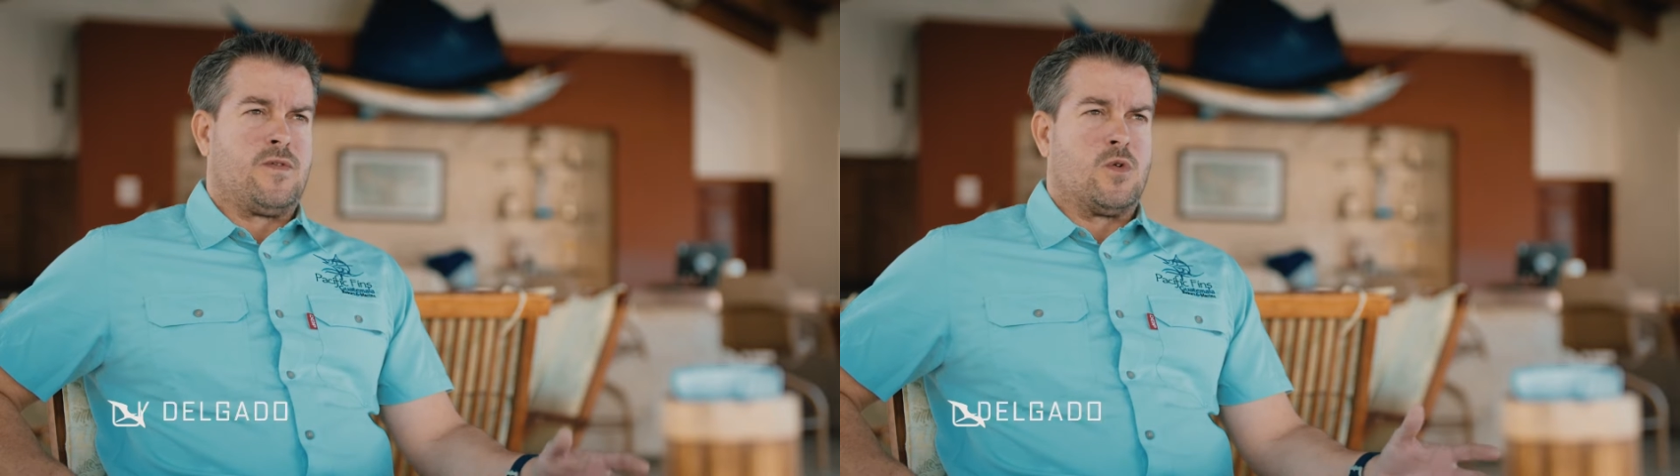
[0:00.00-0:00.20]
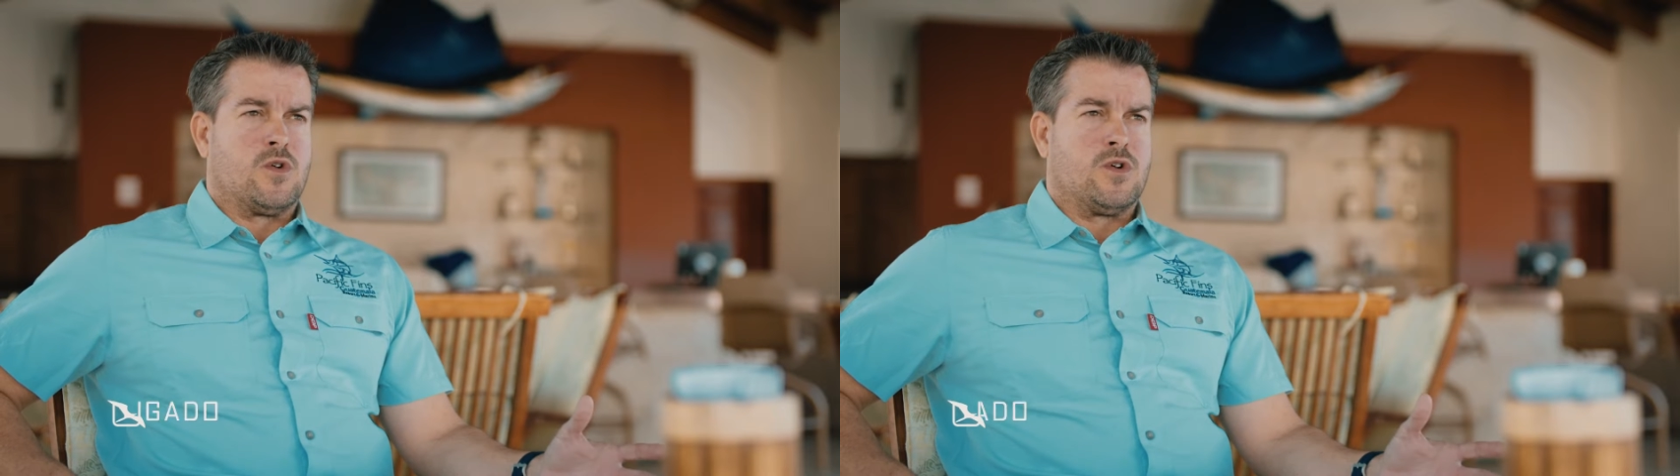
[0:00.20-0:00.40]

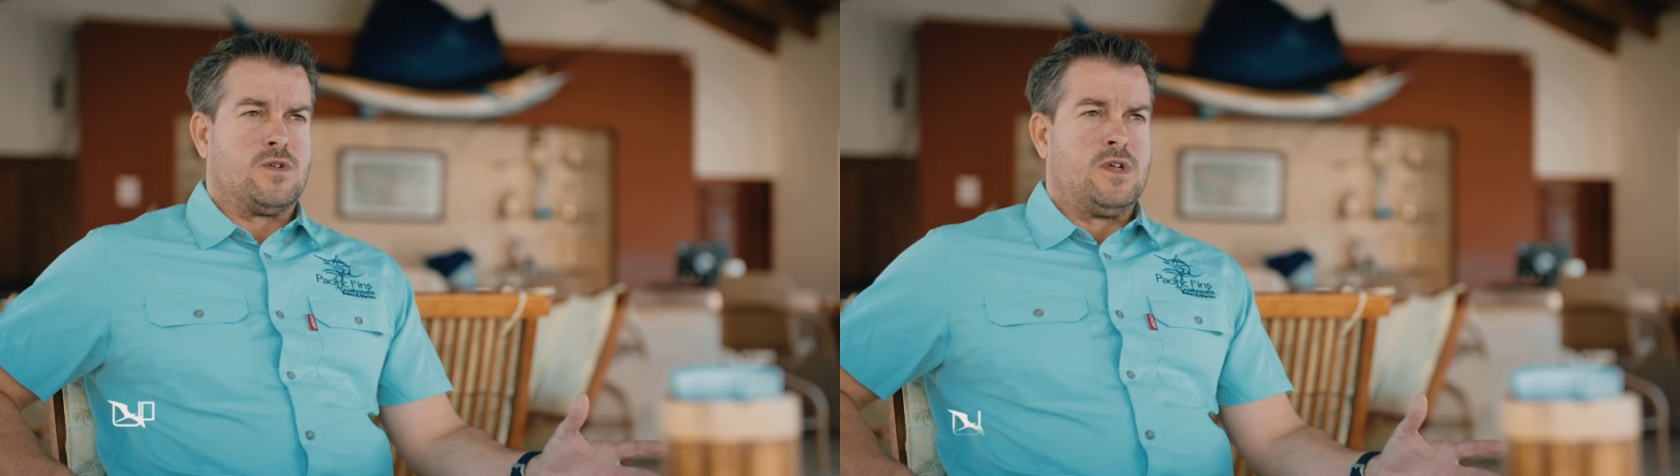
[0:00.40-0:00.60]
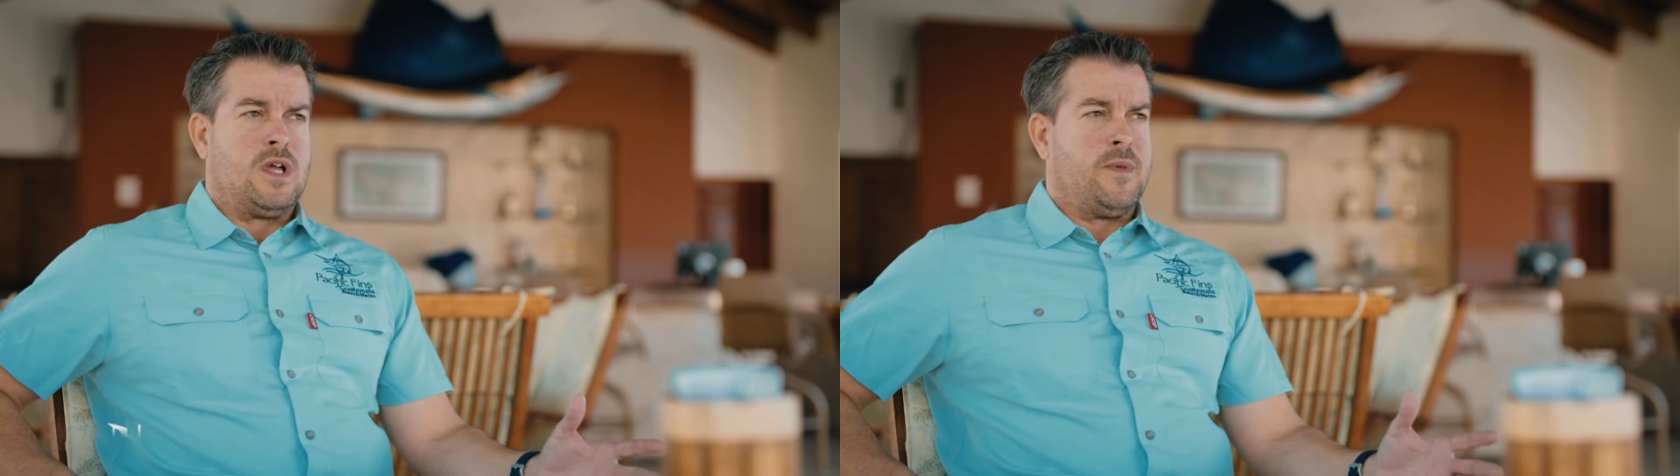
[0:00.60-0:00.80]
for,
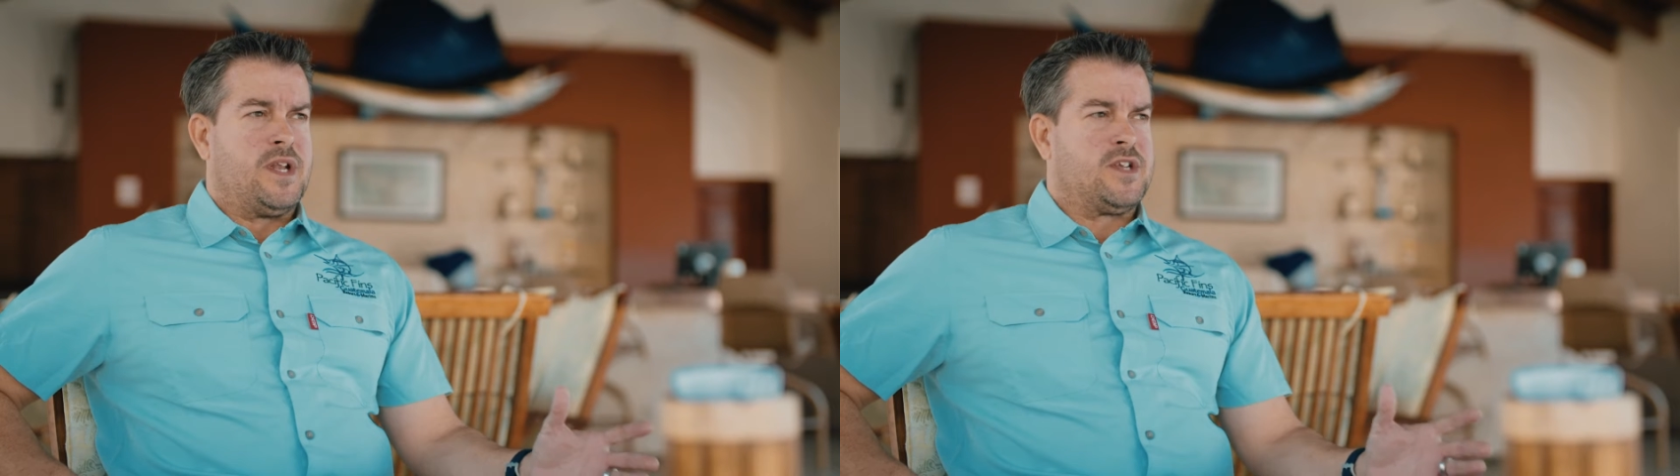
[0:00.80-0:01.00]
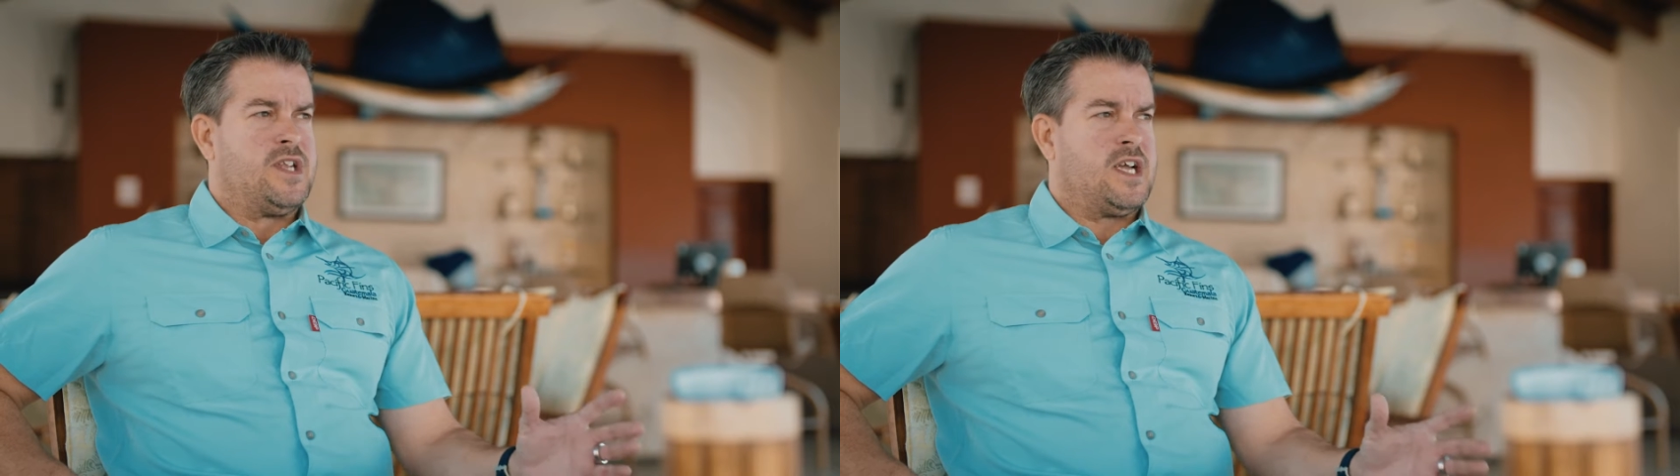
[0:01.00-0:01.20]
I
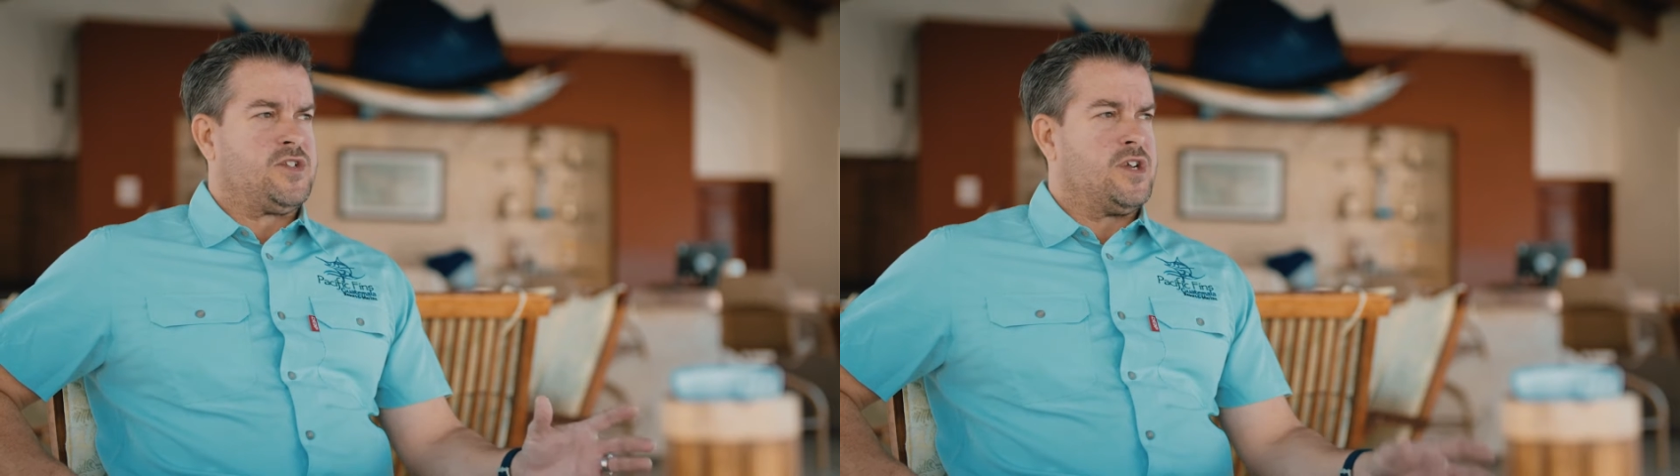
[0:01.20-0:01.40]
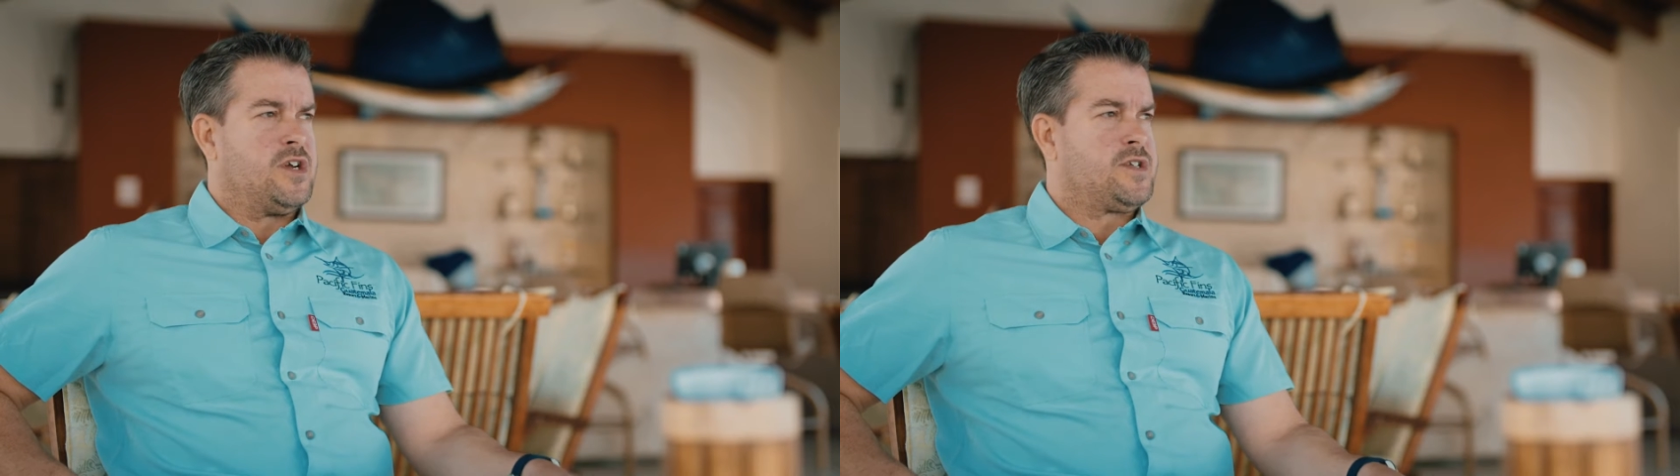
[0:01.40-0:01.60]
mean, it's
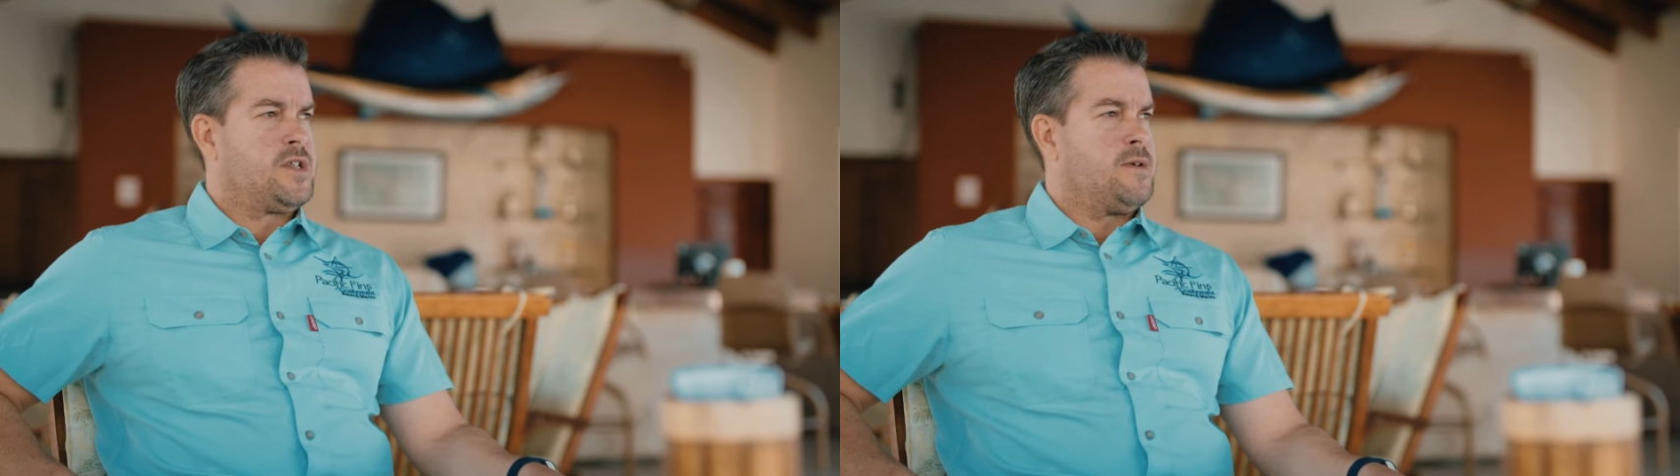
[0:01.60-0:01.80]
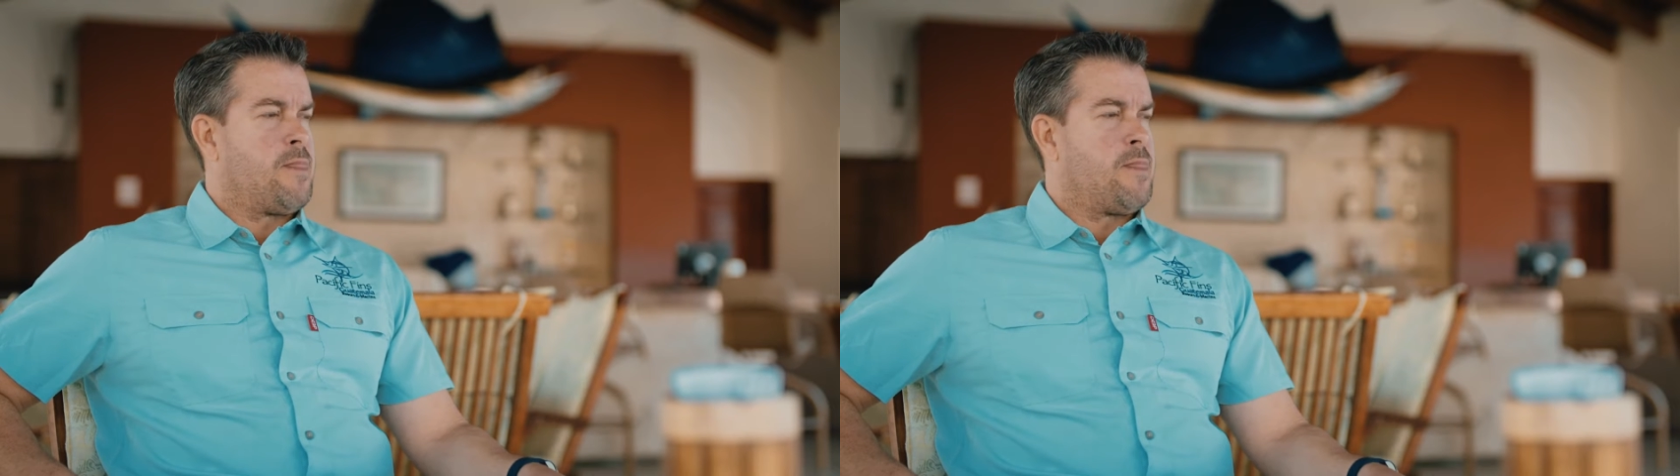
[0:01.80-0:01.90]
not just